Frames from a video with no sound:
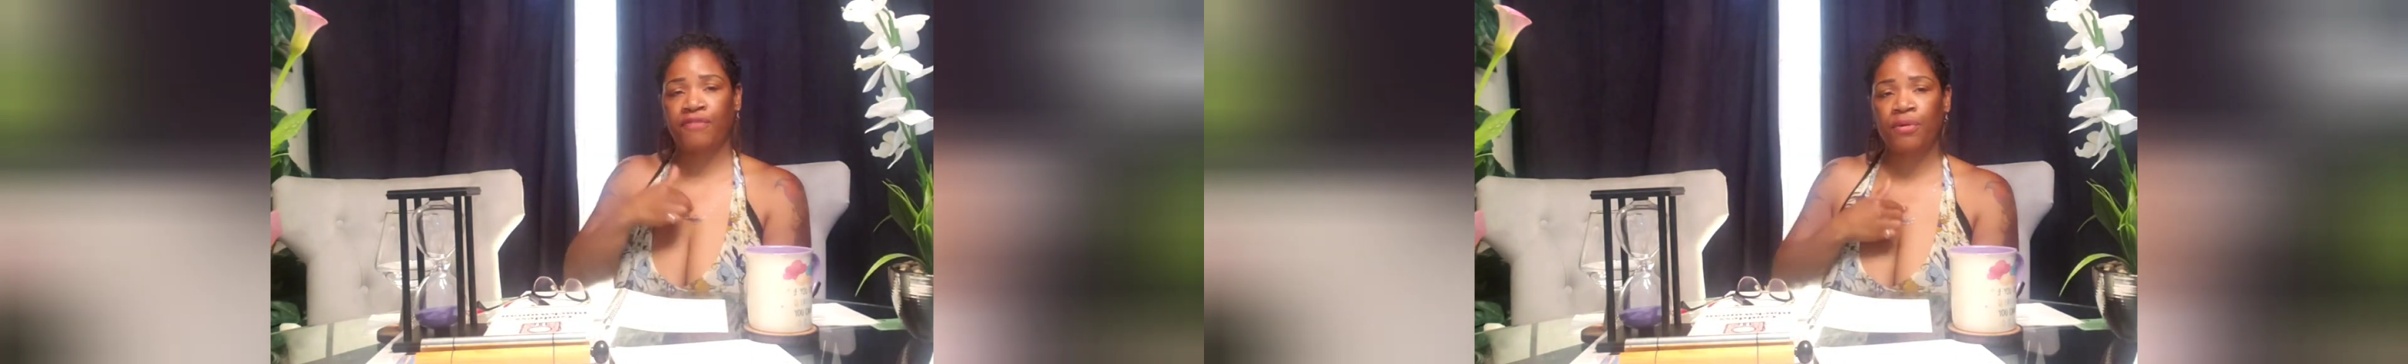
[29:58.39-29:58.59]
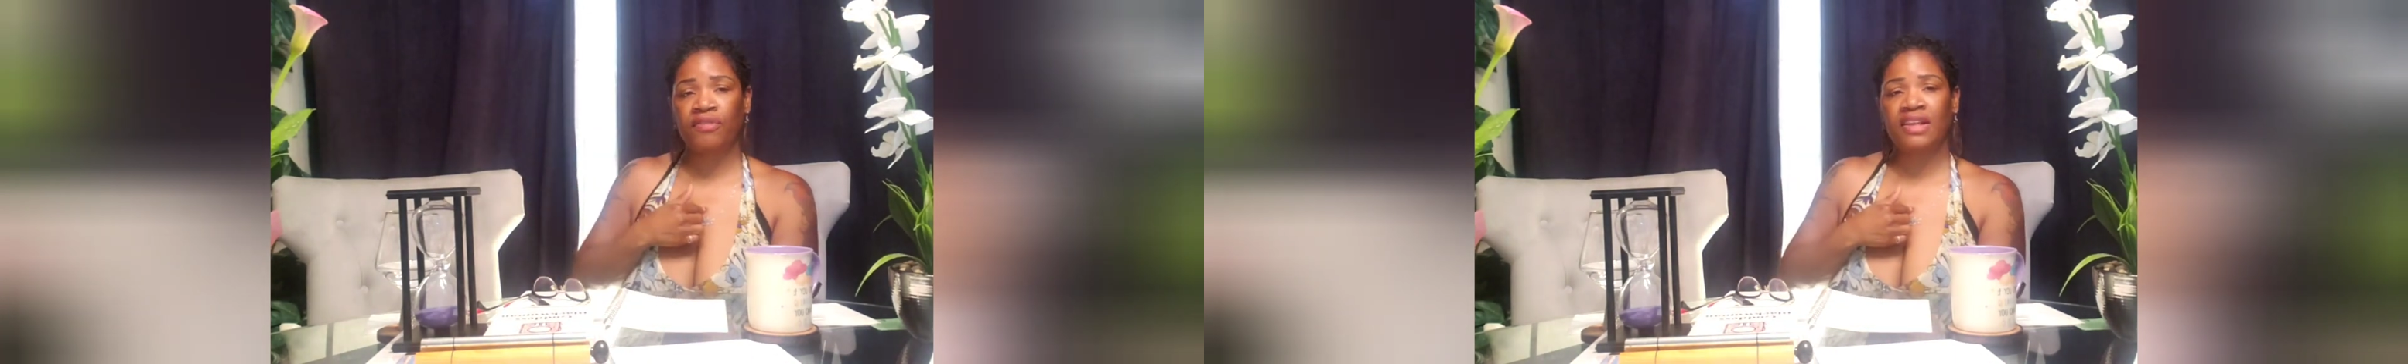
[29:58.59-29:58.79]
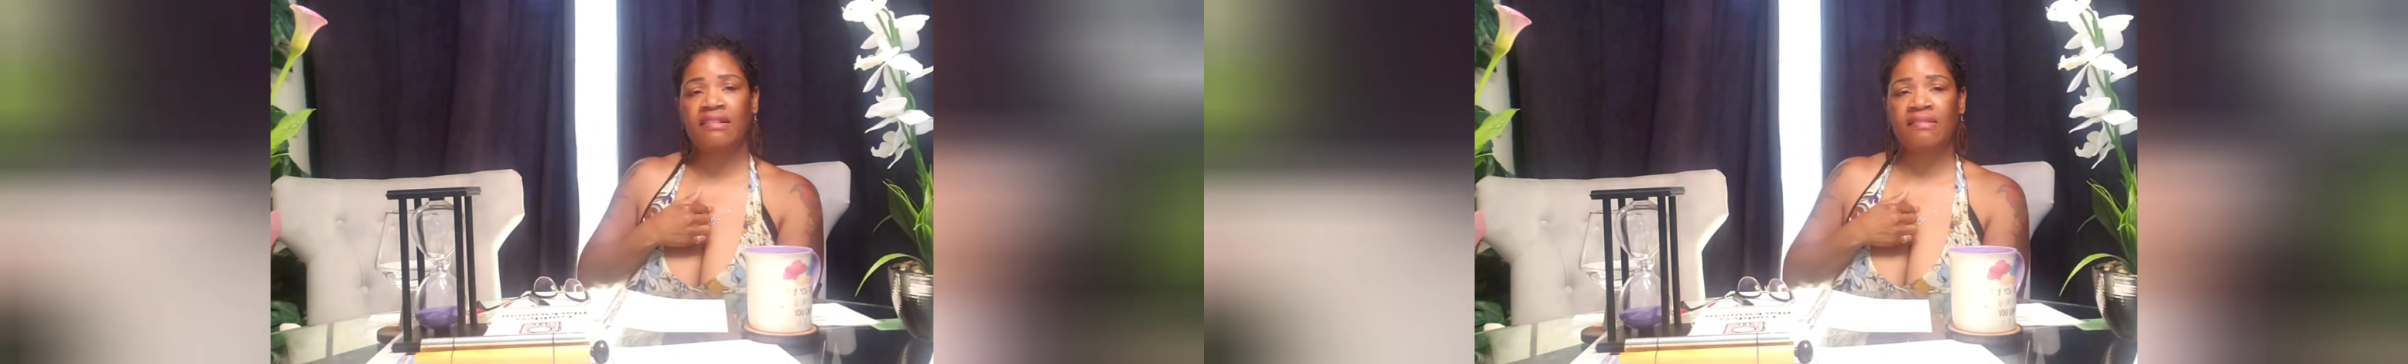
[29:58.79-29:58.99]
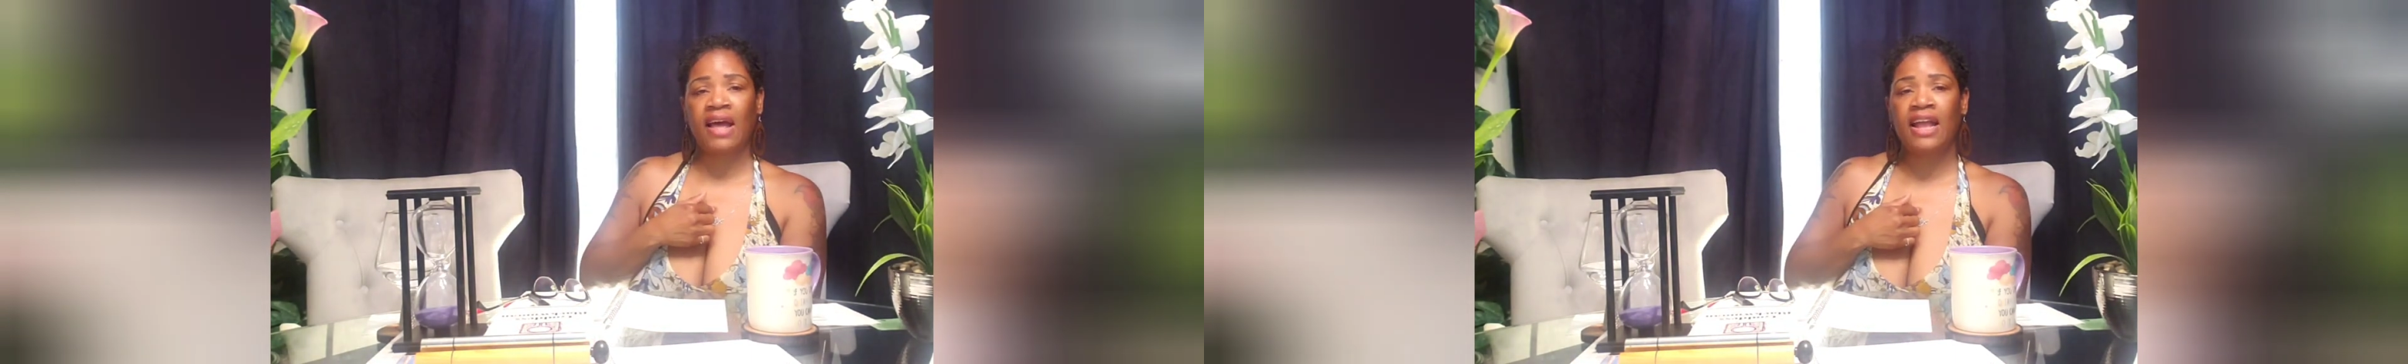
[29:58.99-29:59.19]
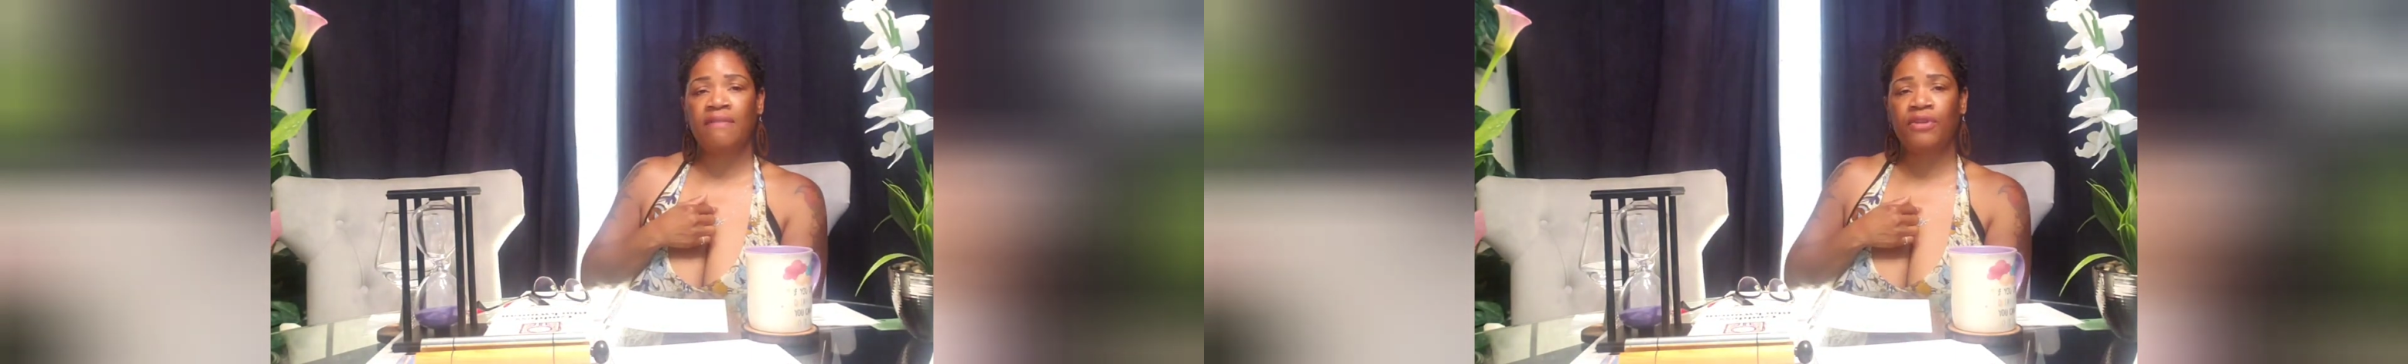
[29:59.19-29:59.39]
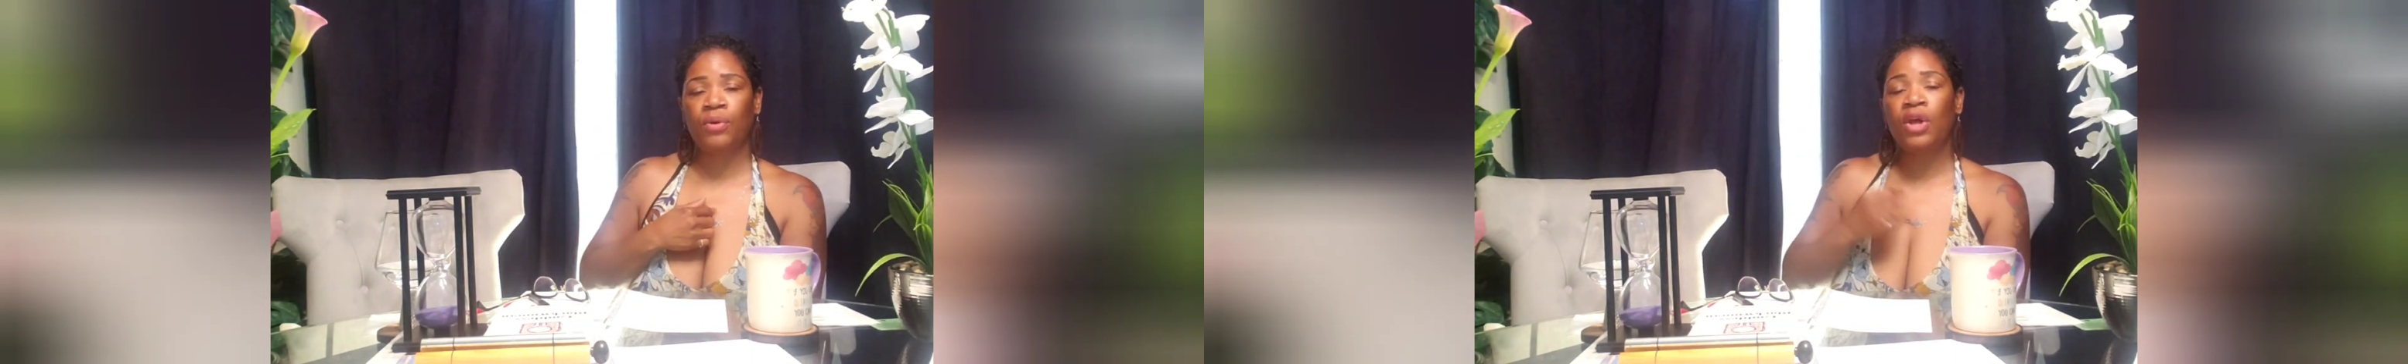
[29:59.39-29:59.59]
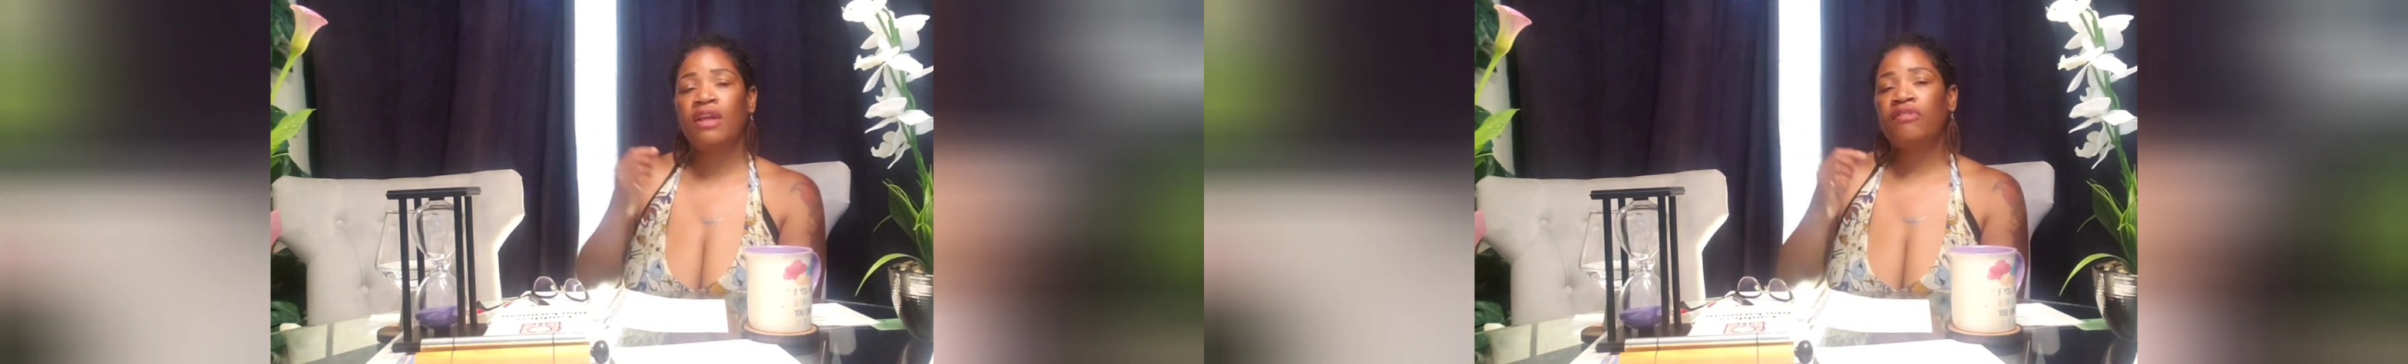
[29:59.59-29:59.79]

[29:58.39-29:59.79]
first inside of you.